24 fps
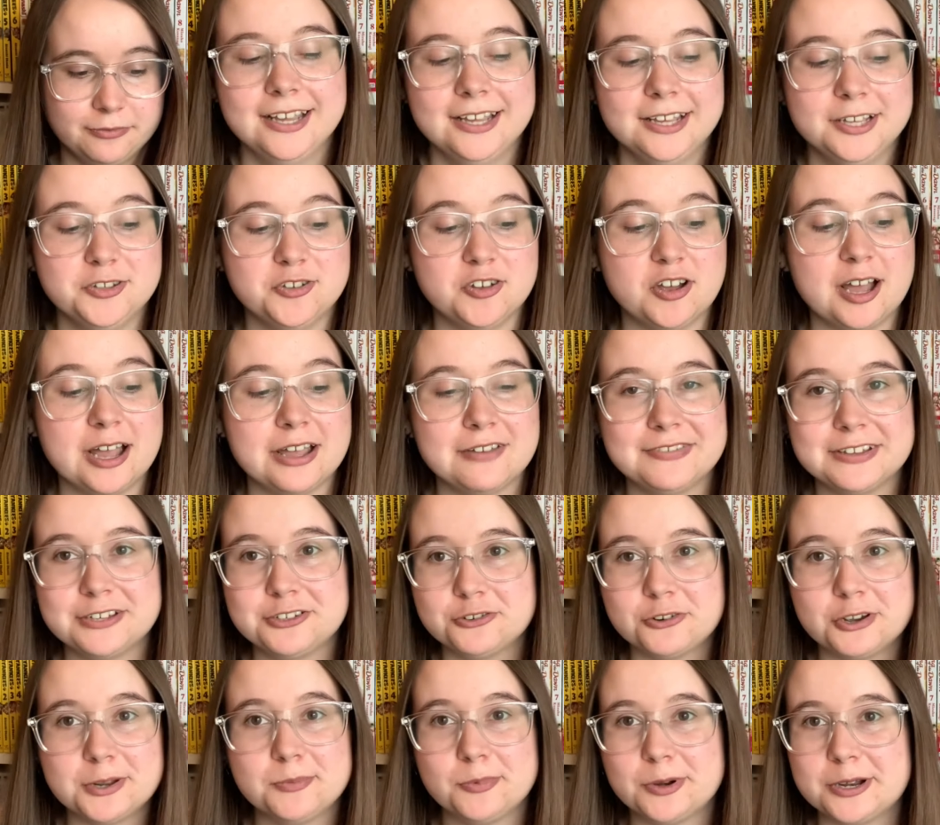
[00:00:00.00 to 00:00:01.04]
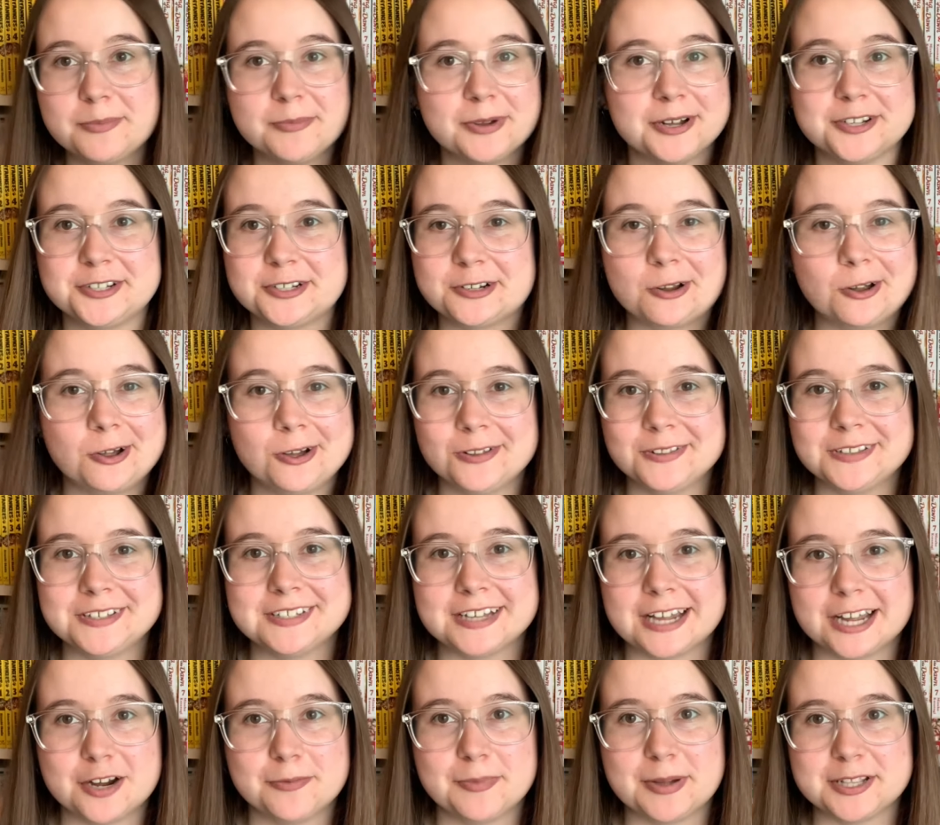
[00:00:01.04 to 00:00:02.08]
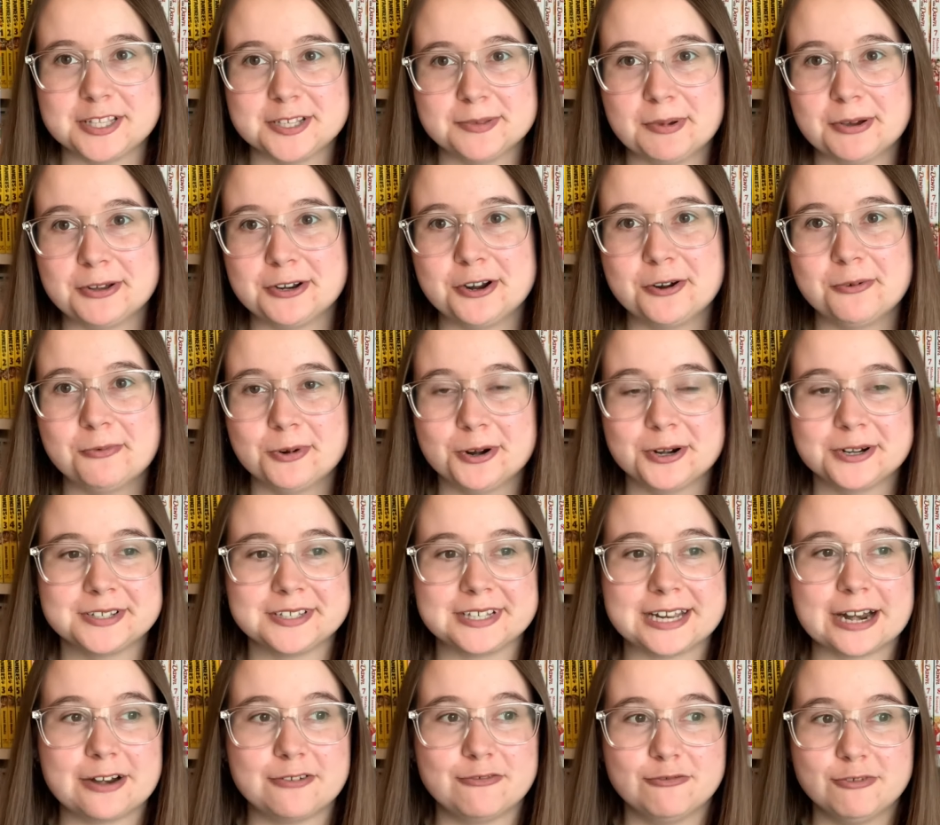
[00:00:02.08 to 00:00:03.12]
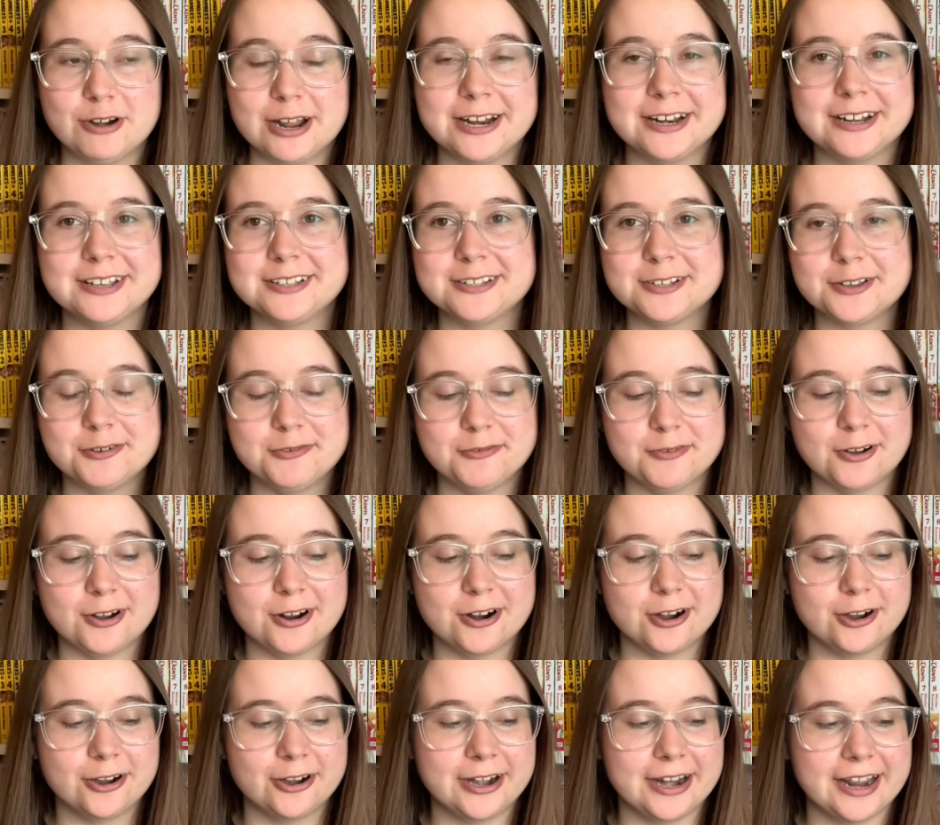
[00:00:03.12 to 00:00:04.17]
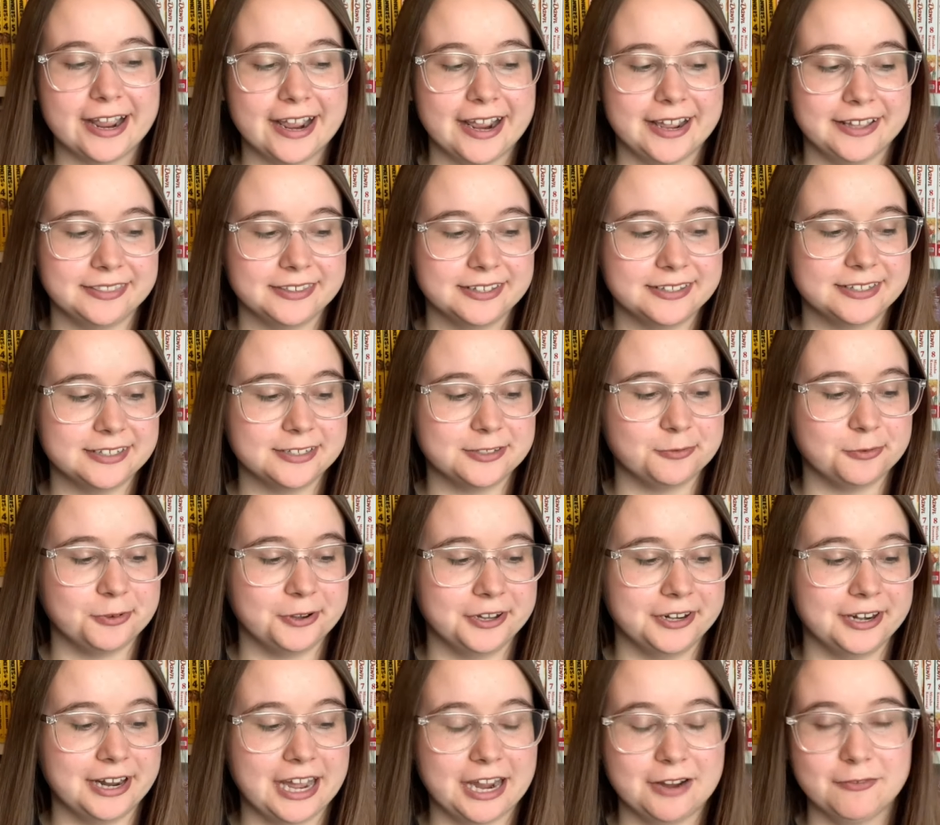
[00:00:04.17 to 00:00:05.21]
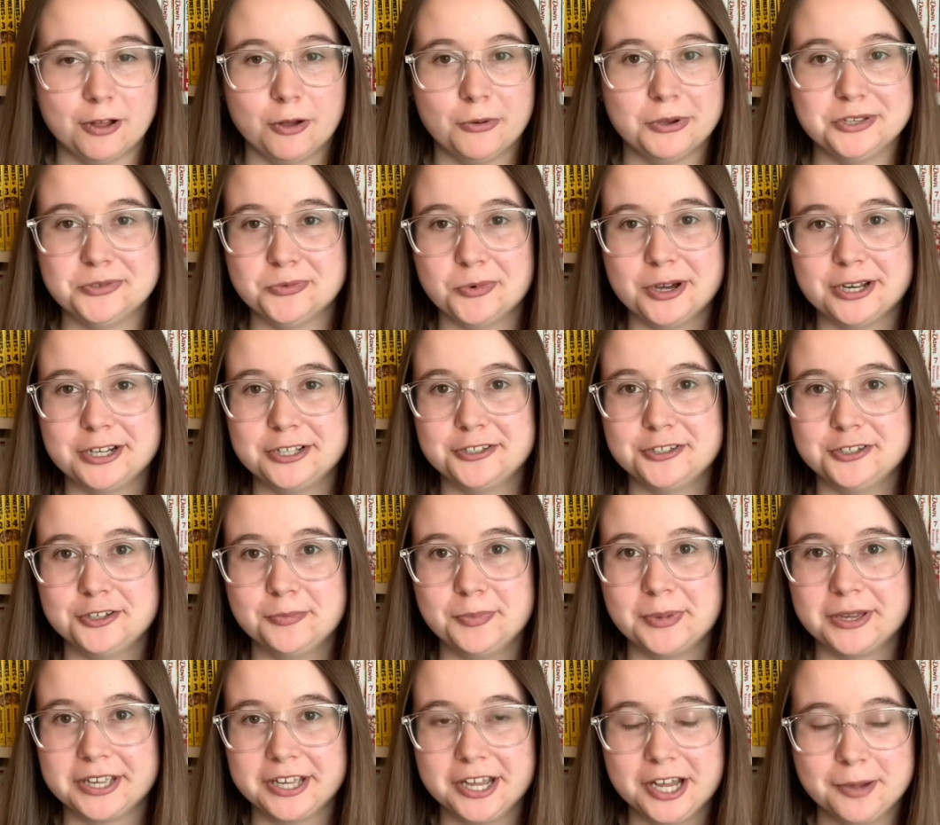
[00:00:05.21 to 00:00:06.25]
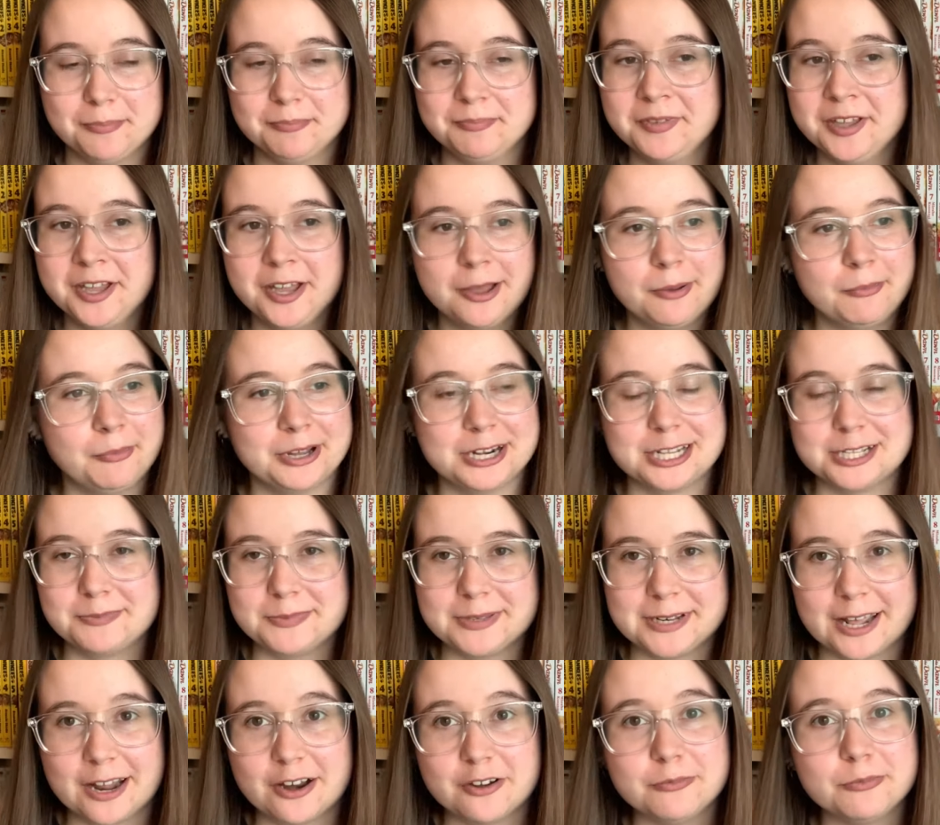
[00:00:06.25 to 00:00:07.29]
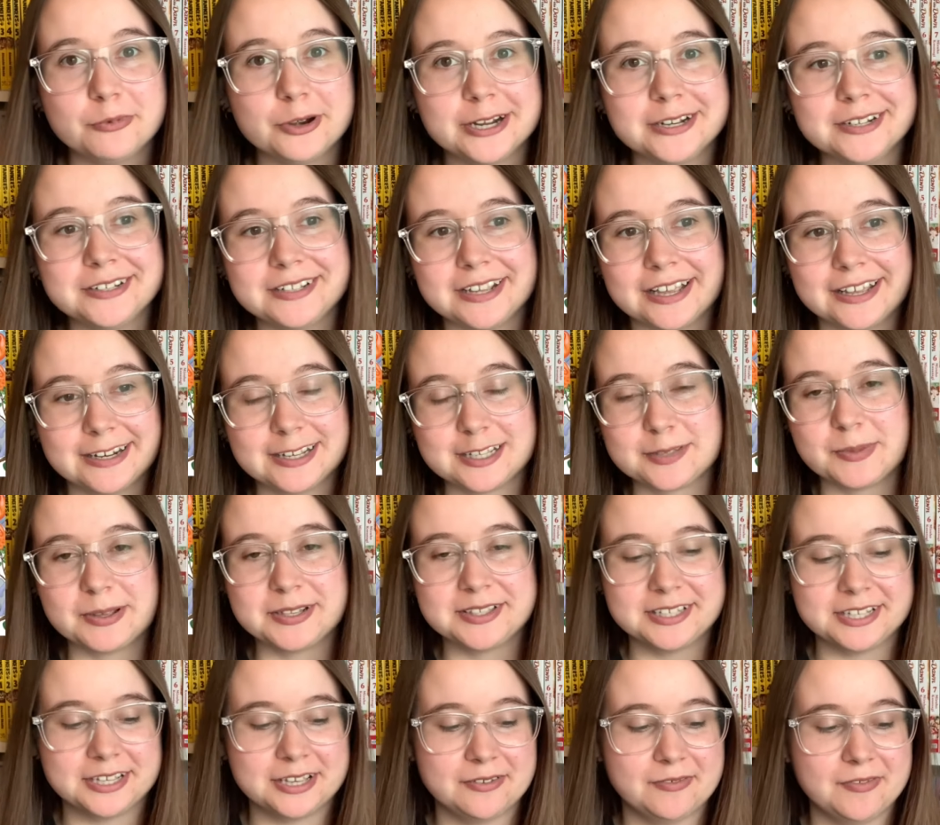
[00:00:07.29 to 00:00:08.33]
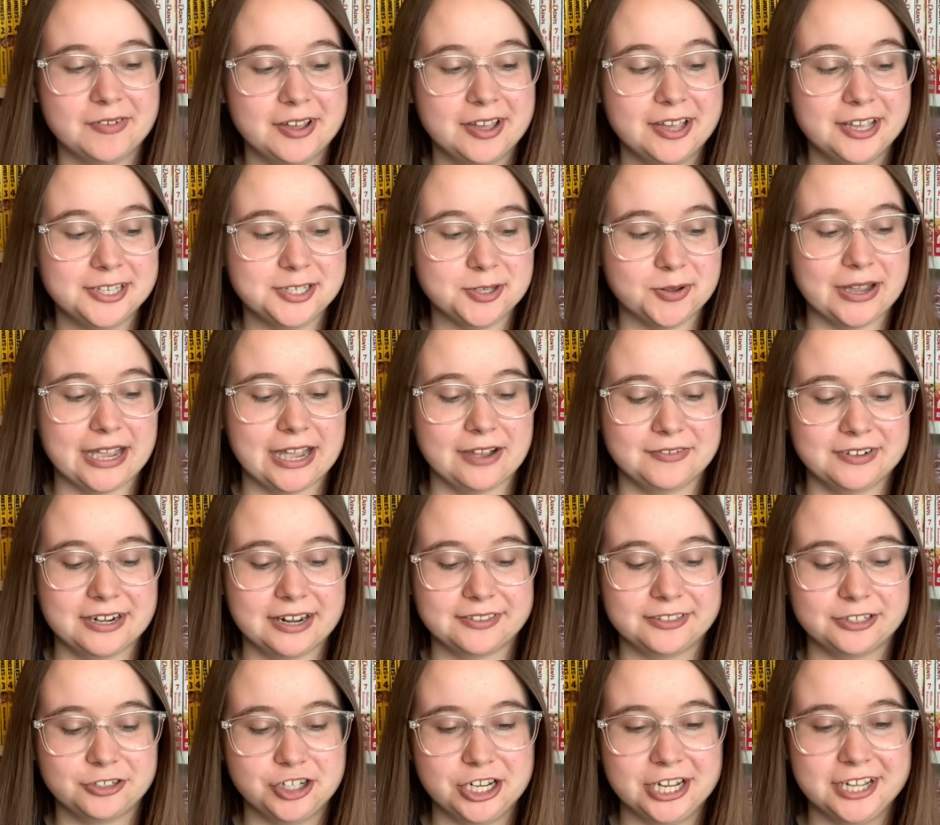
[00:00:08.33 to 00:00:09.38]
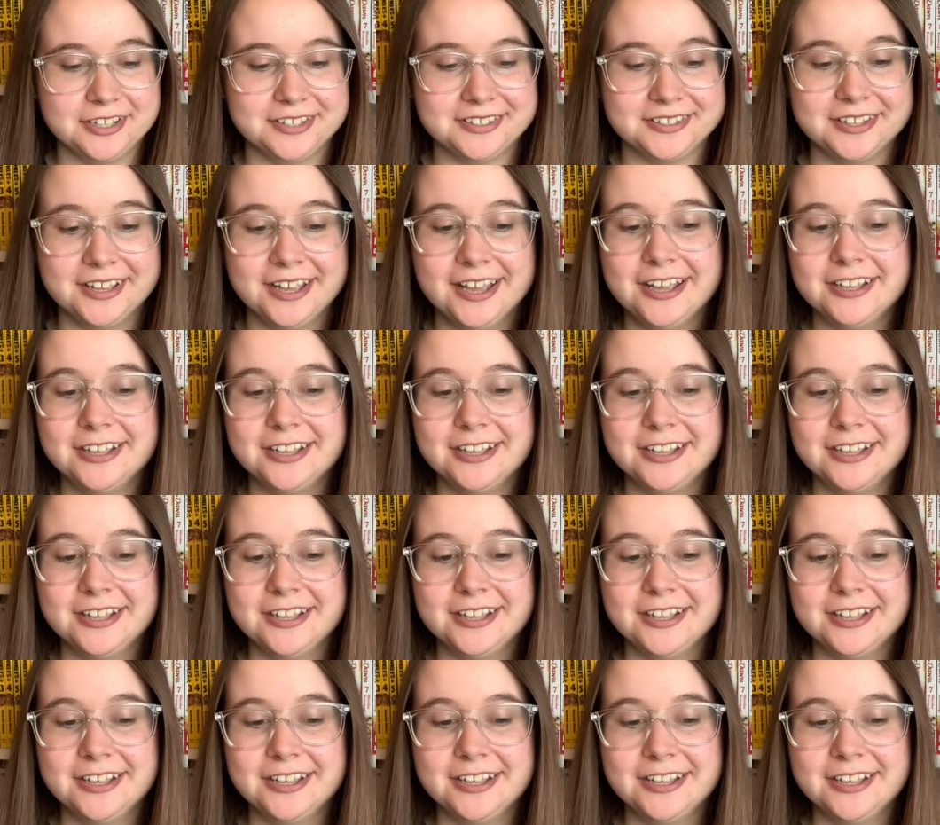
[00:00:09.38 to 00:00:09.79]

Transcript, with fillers: So I've enjoyed pretty much all the Taiyo Matsumoto works that I've read so far, and this is one I've always wanted to pick up but it's been out of print and expensive, so I haven't had the chance.